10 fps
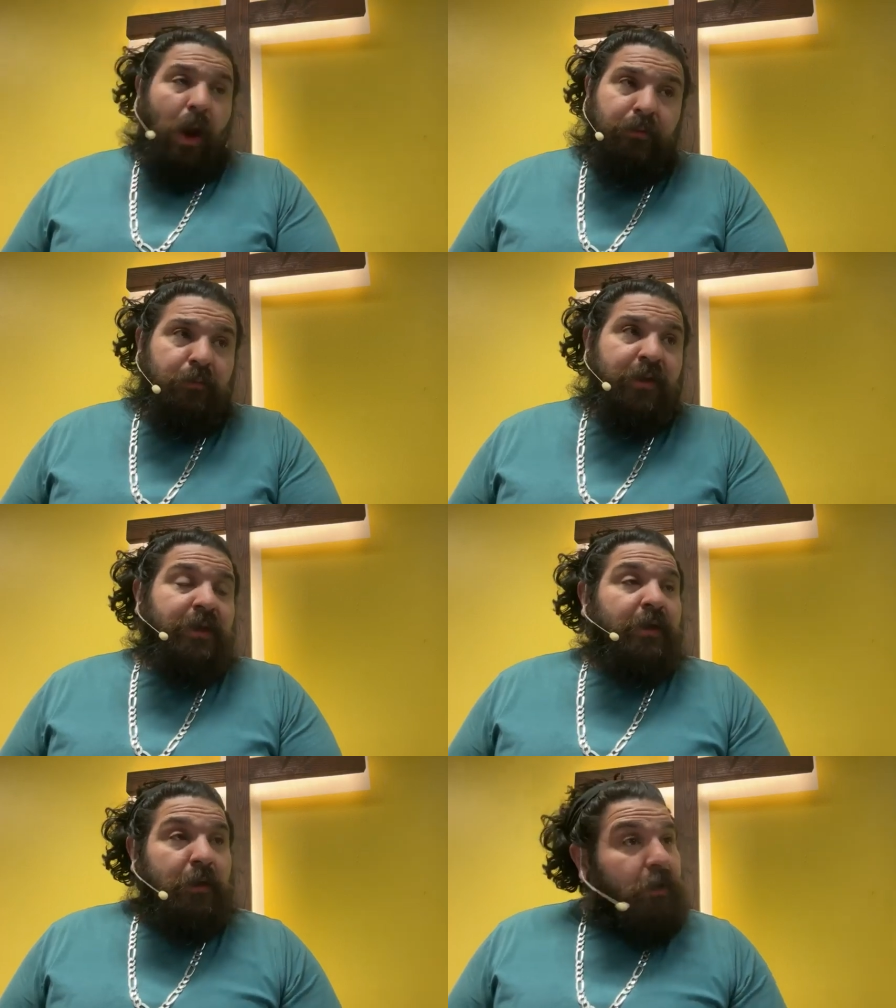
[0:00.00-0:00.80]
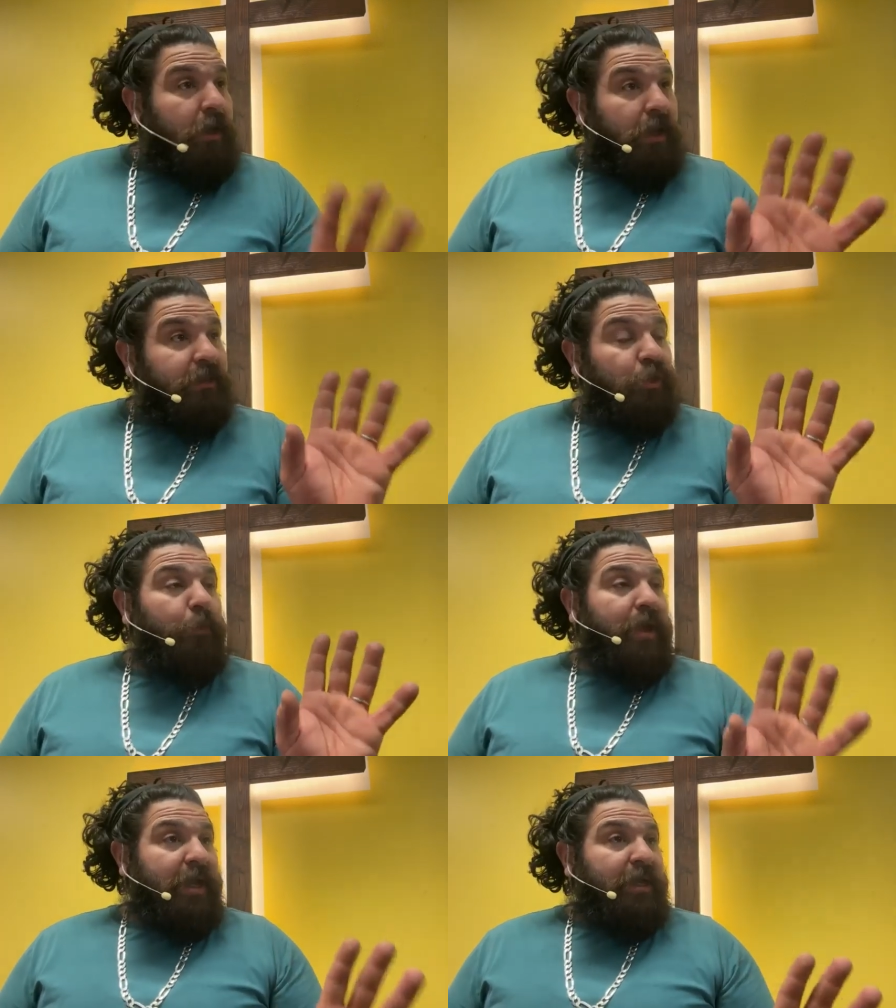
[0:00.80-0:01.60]
probably a
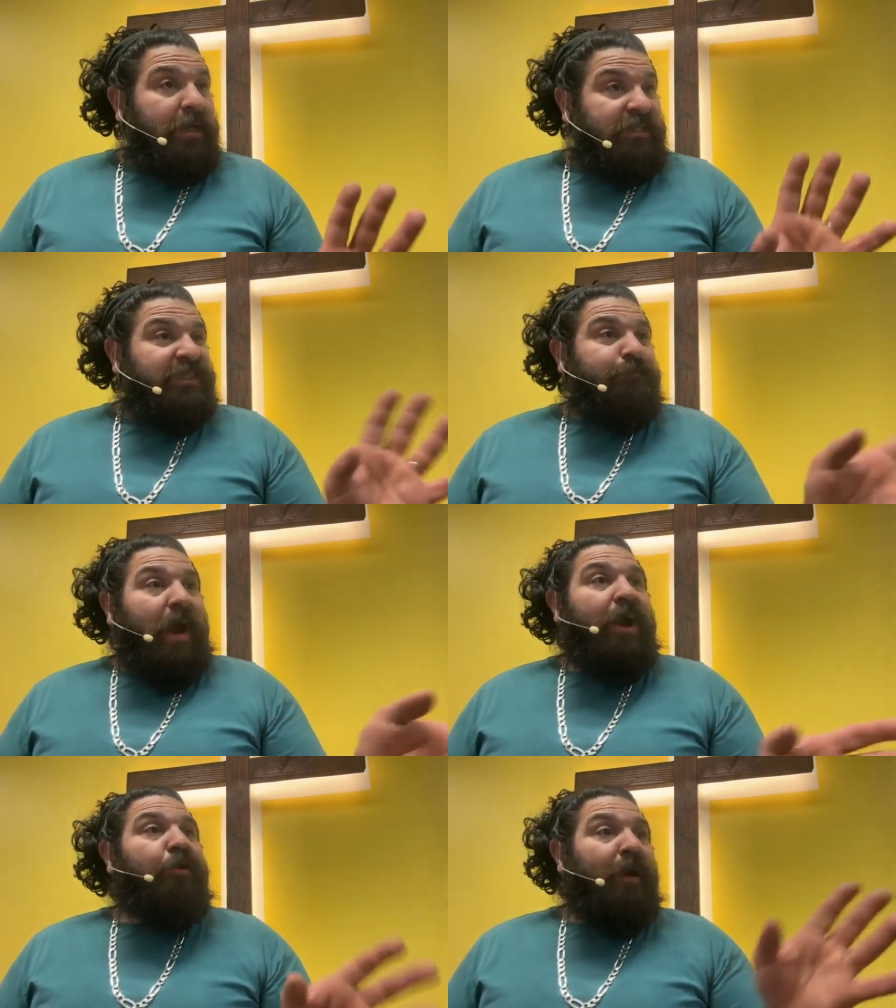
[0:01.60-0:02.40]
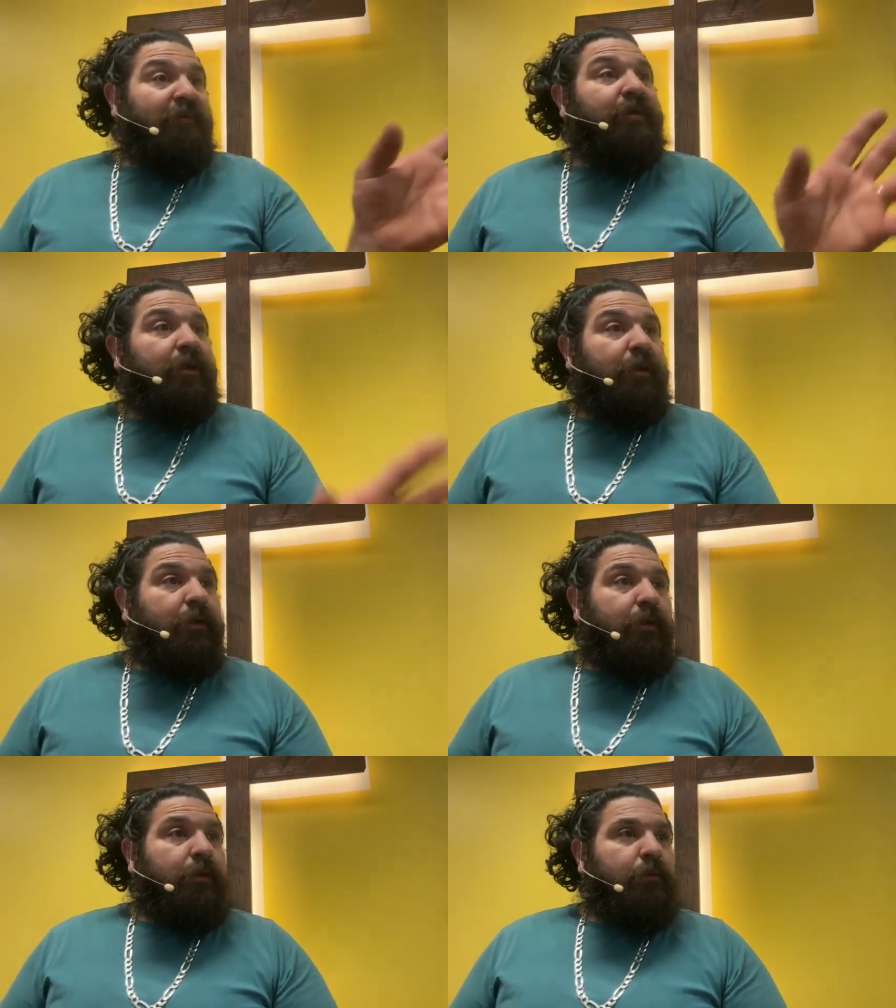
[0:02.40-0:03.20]
little bit inspired by
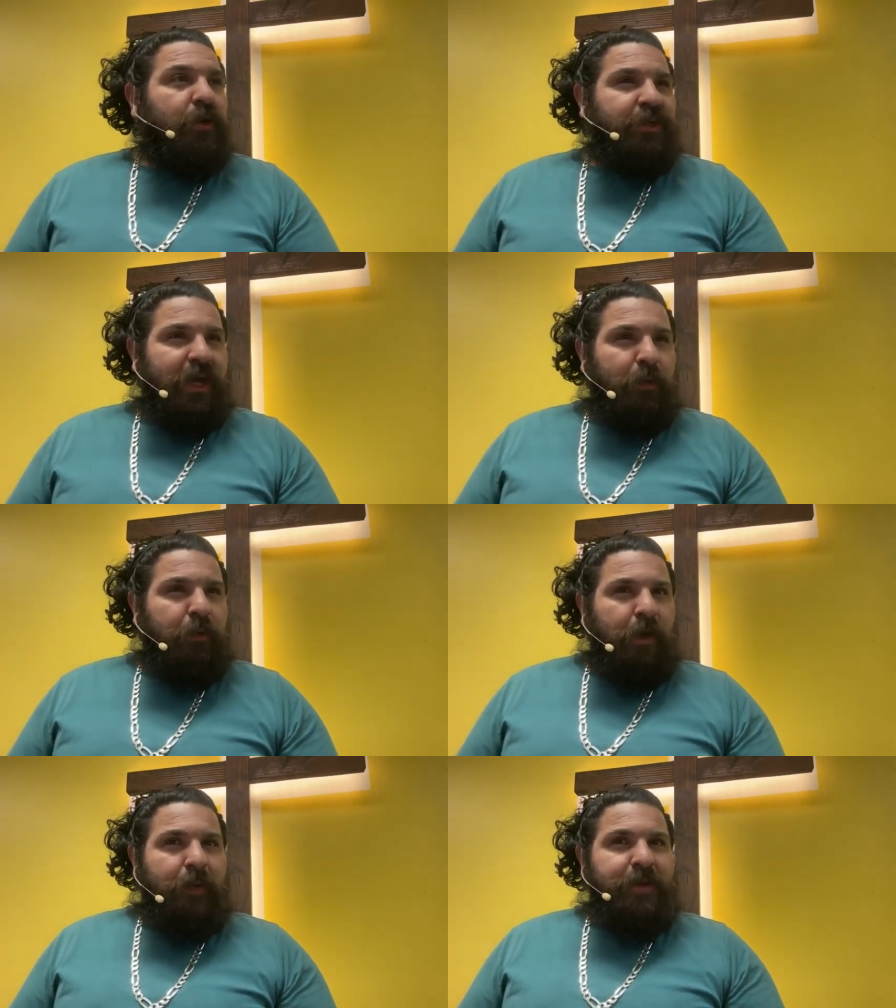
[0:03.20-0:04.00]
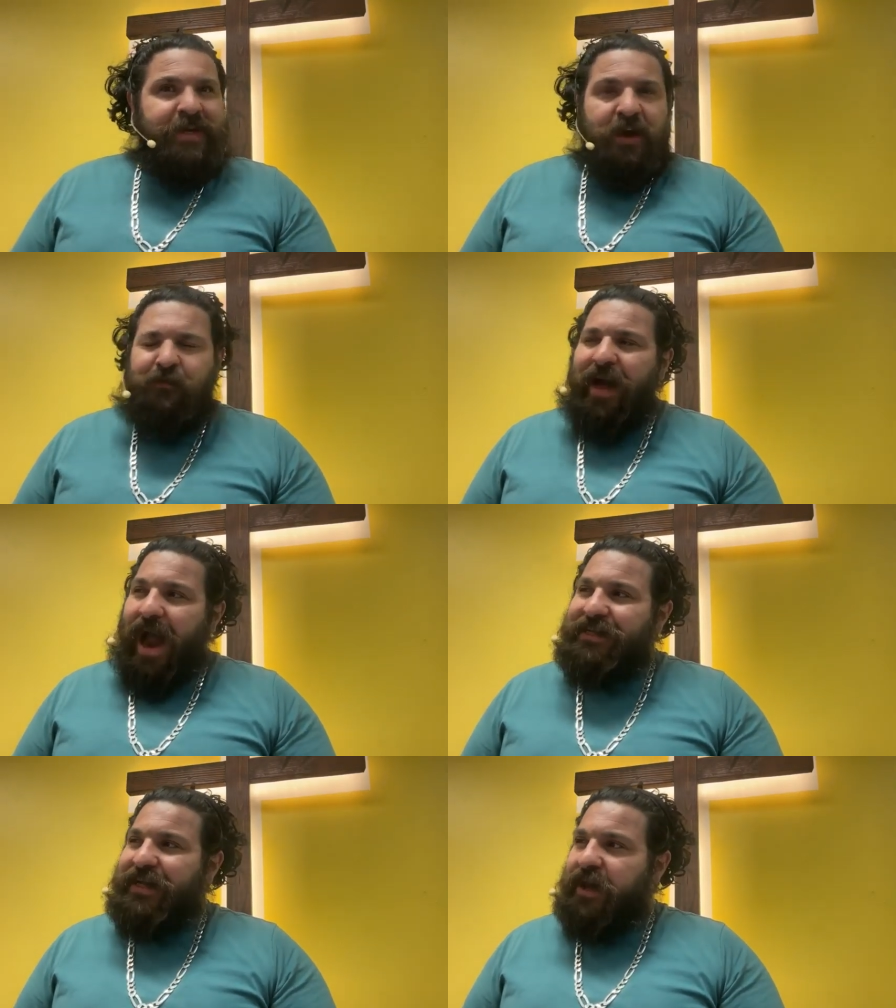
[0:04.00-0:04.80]
fear, which again, we want to be careful
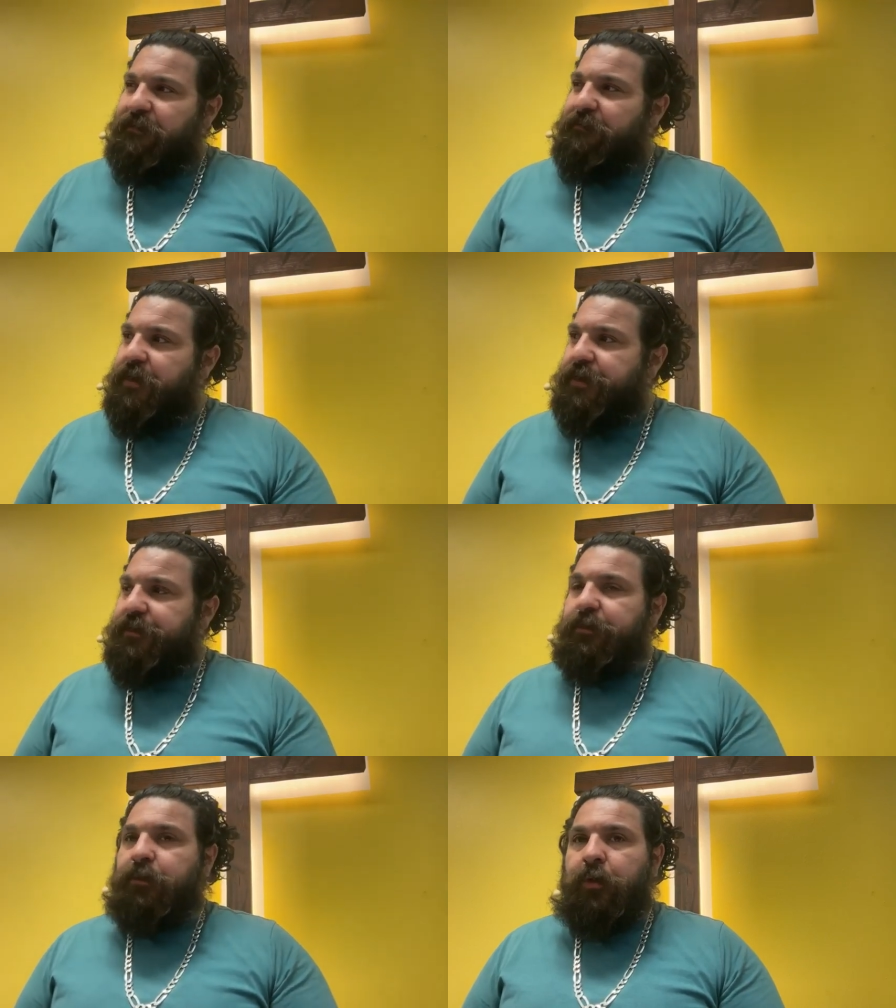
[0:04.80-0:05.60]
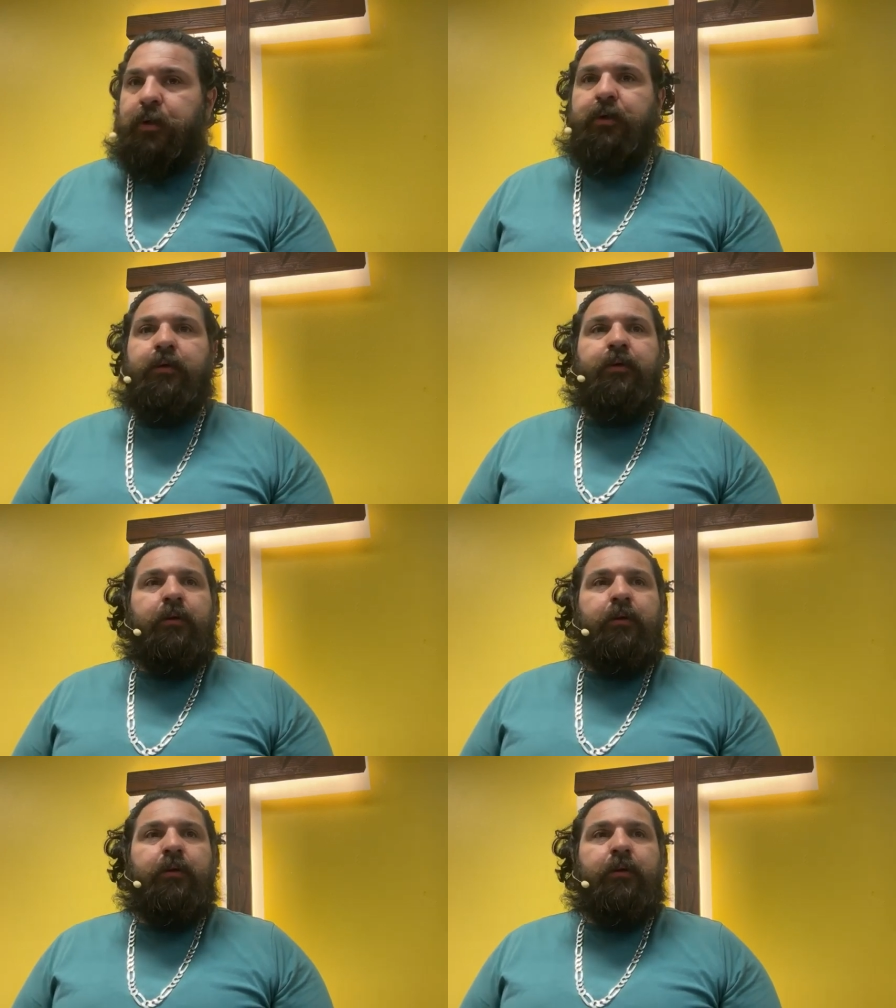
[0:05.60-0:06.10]
acting out of fear to the Lord.